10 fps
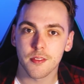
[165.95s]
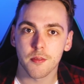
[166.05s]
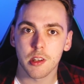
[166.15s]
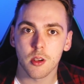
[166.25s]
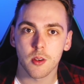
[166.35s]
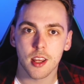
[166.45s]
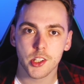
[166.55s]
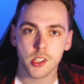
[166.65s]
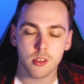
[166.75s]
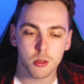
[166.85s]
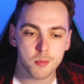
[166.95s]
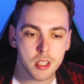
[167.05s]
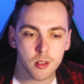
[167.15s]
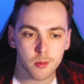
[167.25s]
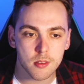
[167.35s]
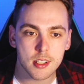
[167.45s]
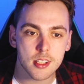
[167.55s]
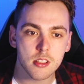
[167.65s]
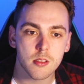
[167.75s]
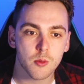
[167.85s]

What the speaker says: the video, it actually took me a really,